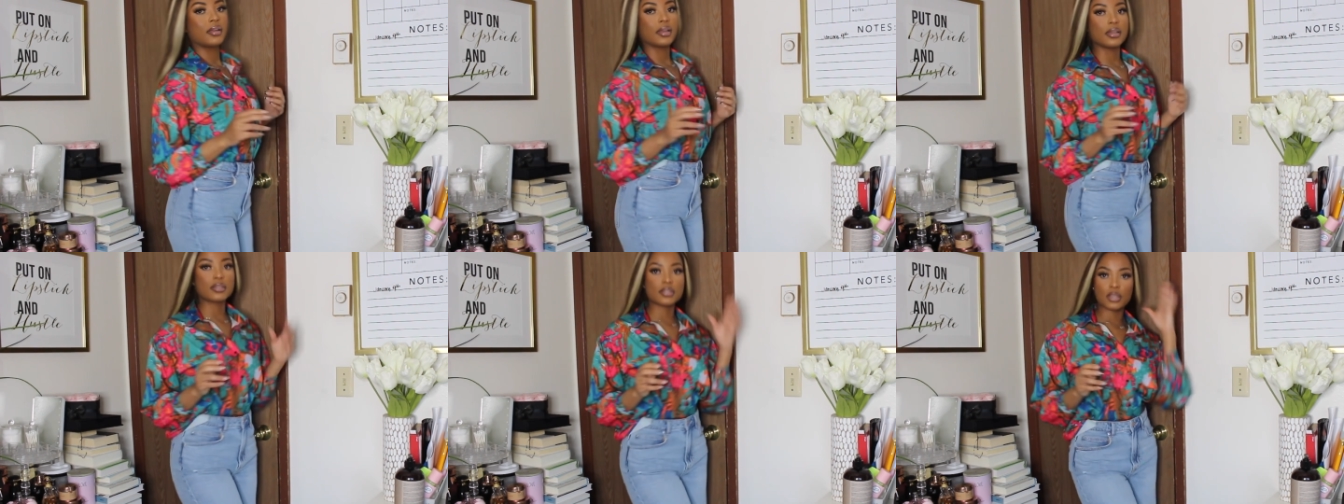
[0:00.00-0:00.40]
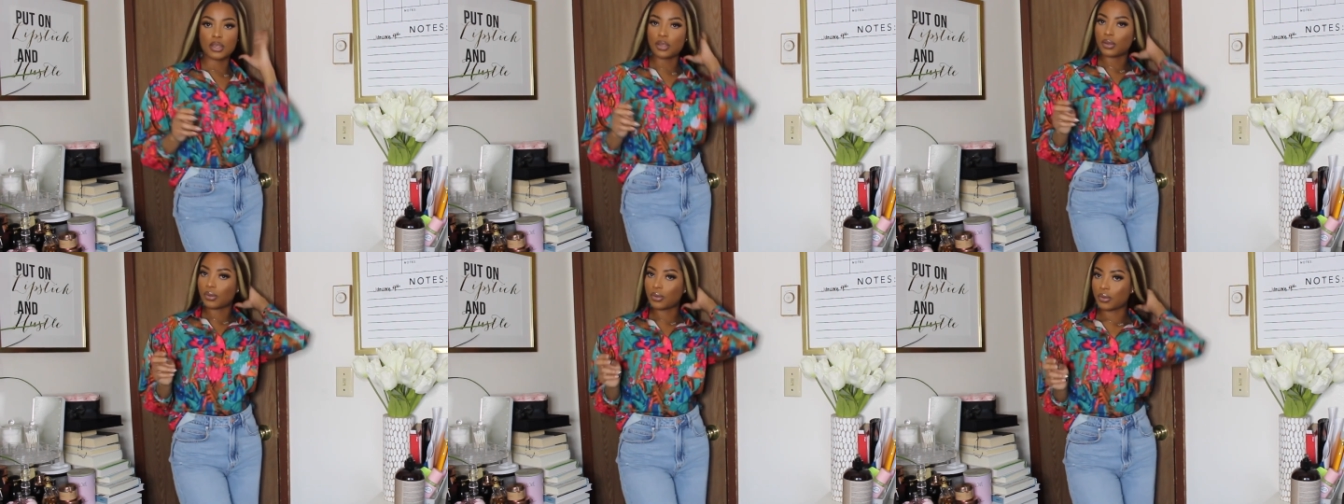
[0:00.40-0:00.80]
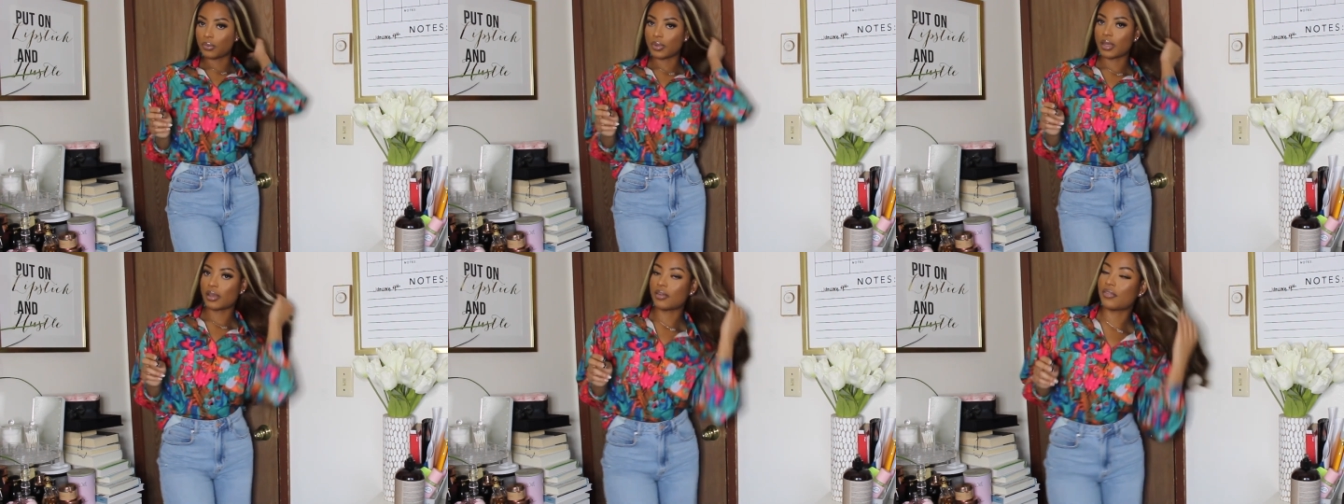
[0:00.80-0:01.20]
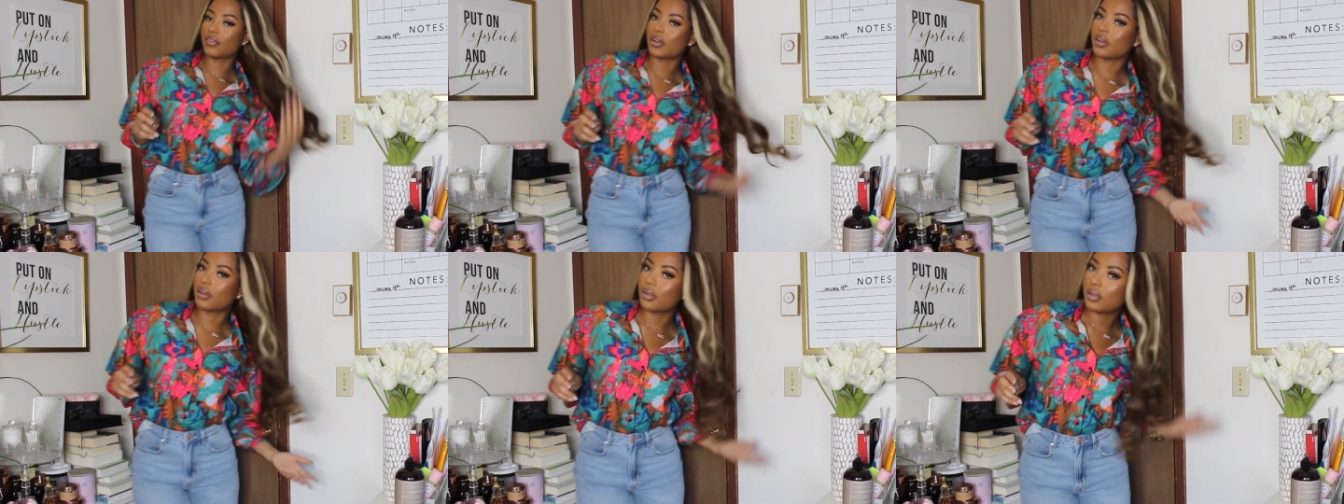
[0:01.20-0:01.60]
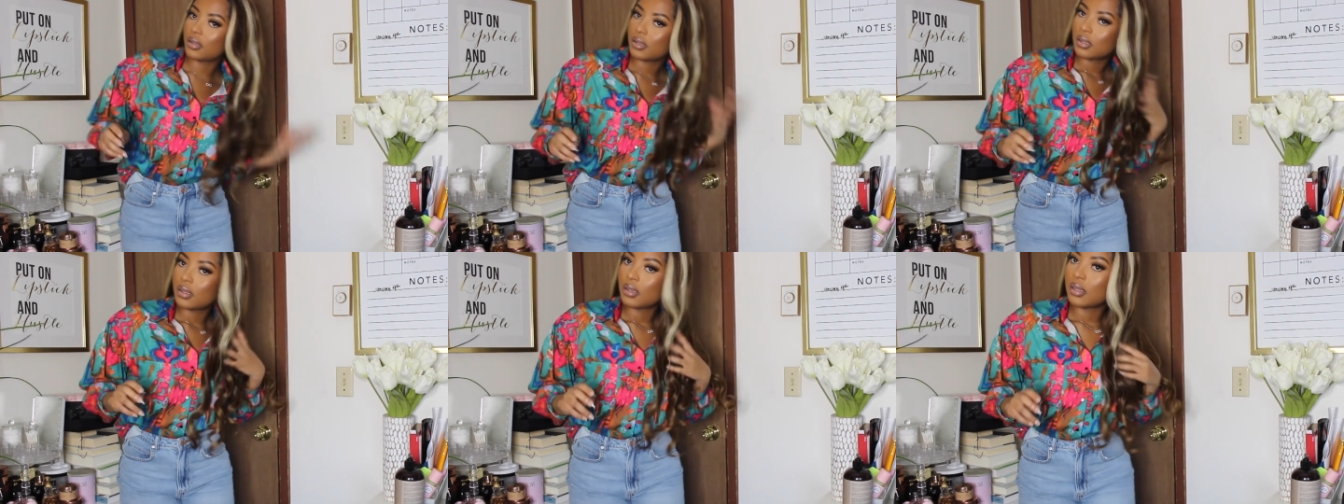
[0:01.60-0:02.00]
it's cute or whatever
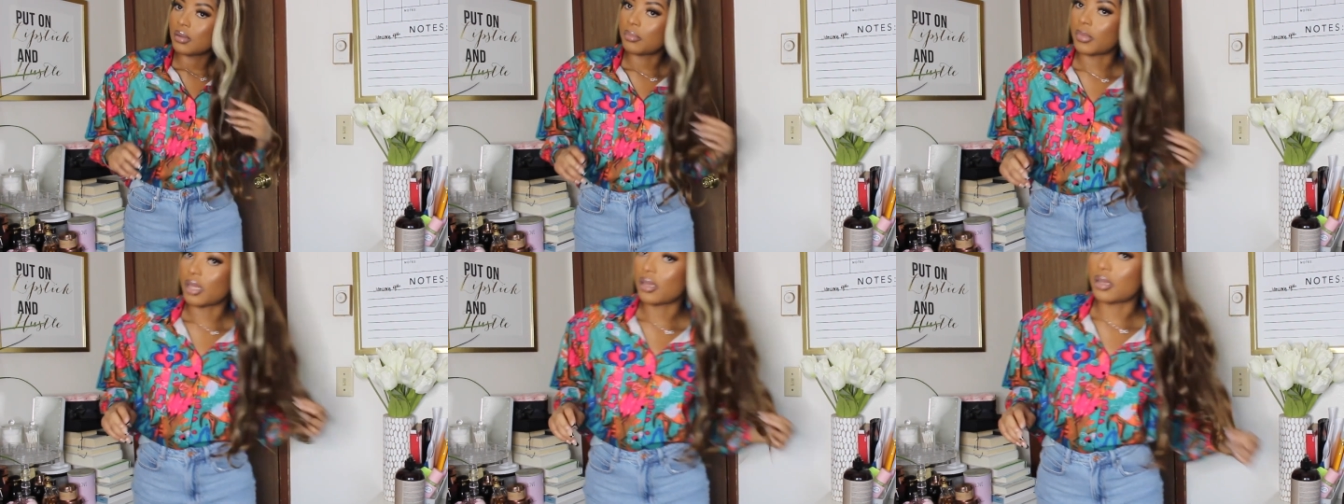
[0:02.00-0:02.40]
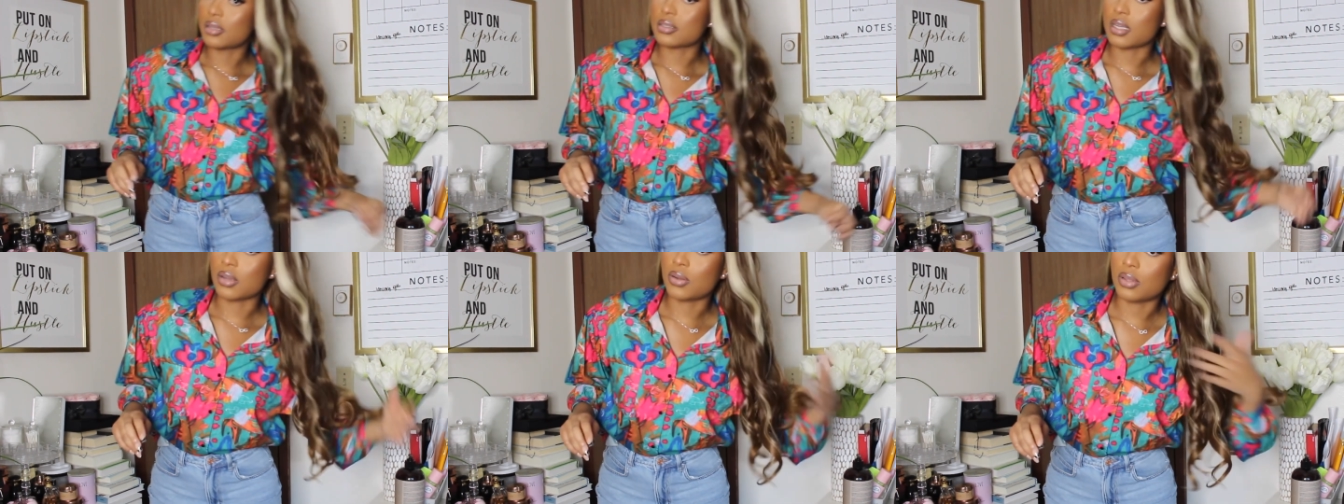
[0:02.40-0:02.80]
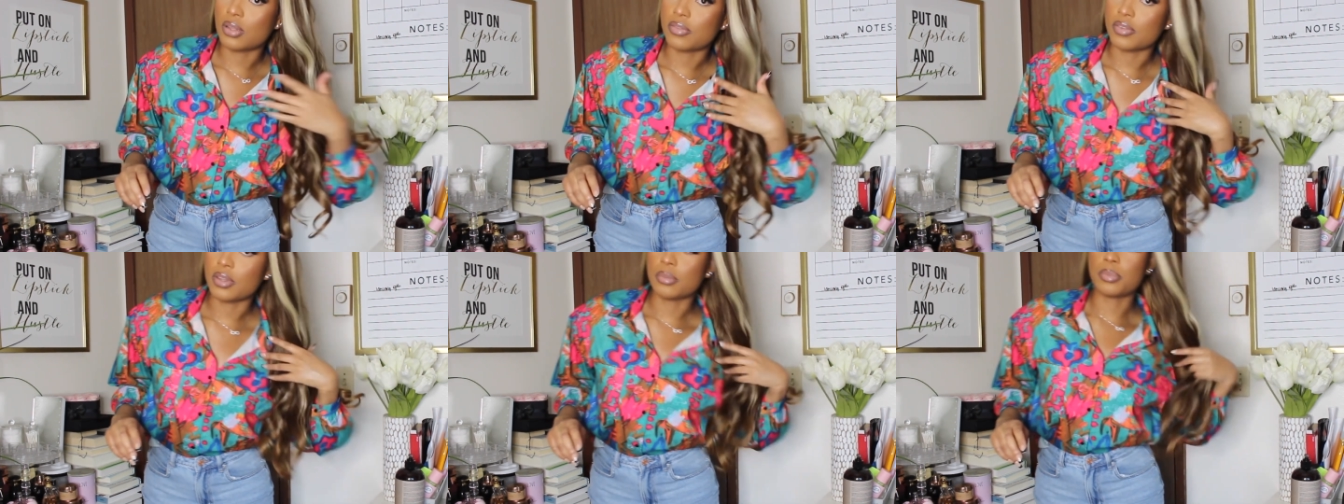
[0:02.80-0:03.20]
my hair's like all over the